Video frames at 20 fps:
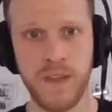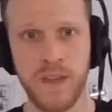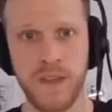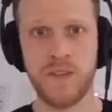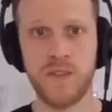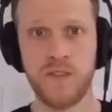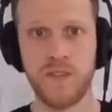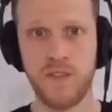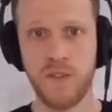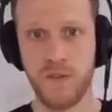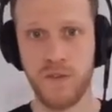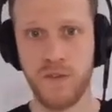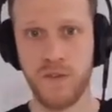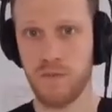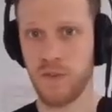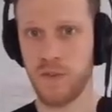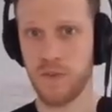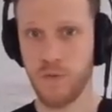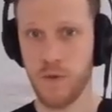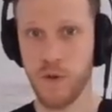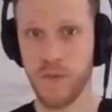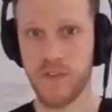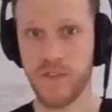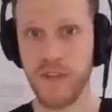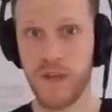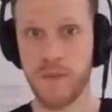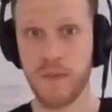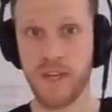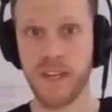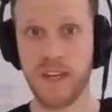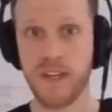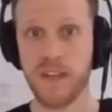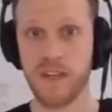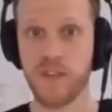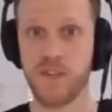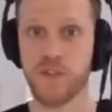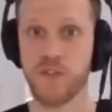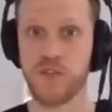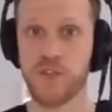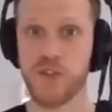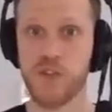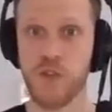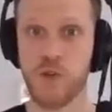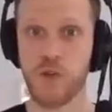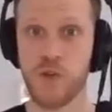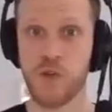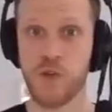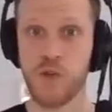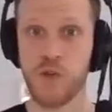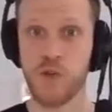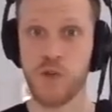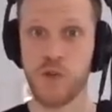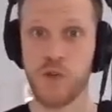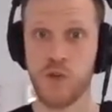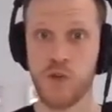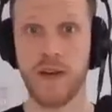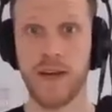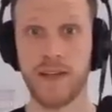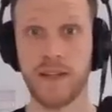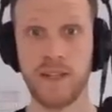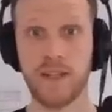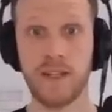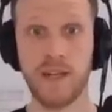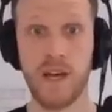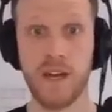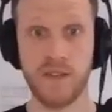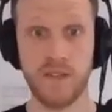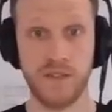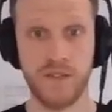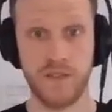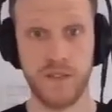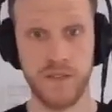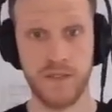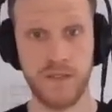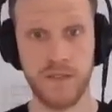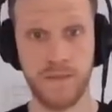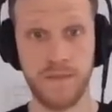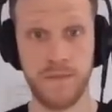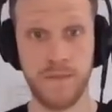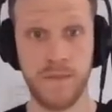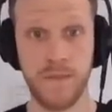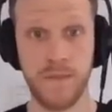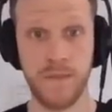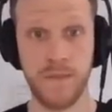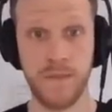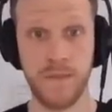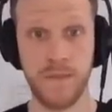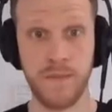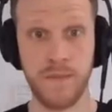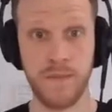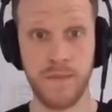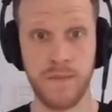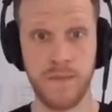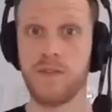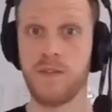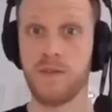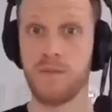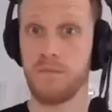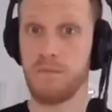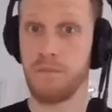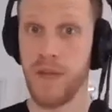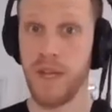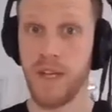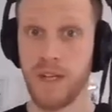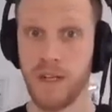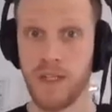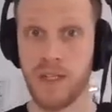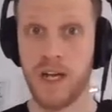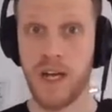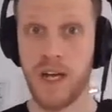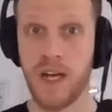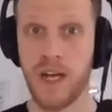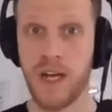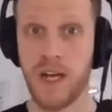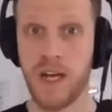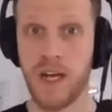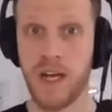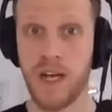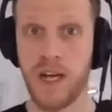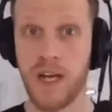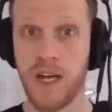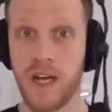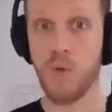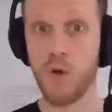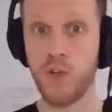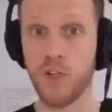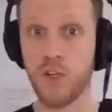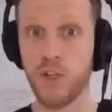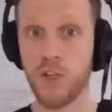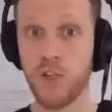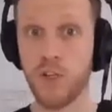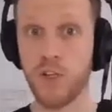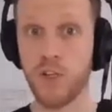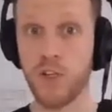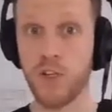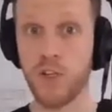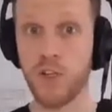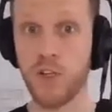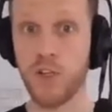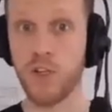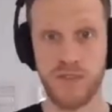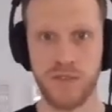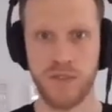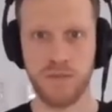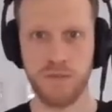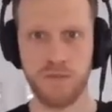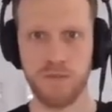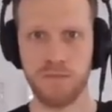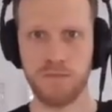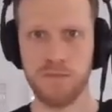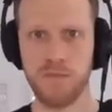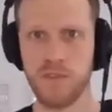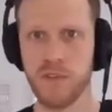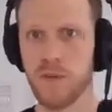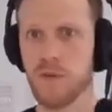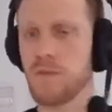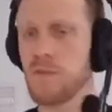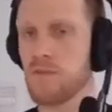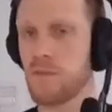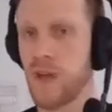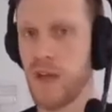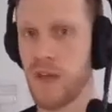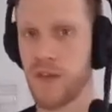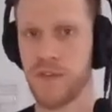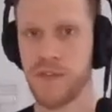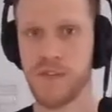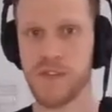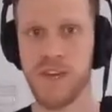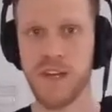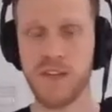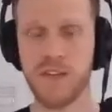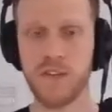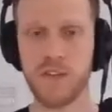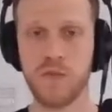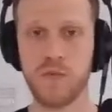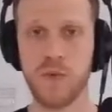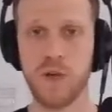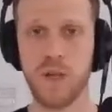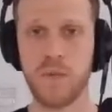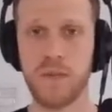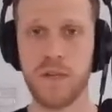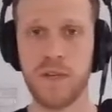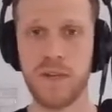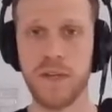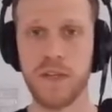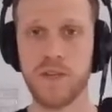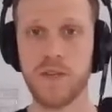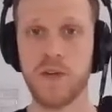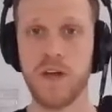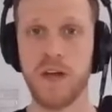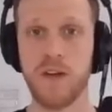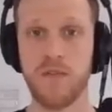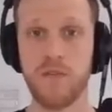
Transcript: So the first step again is to choose and provide licenses. So pick a license or multiple licenses. So as I said, it could well be that you have for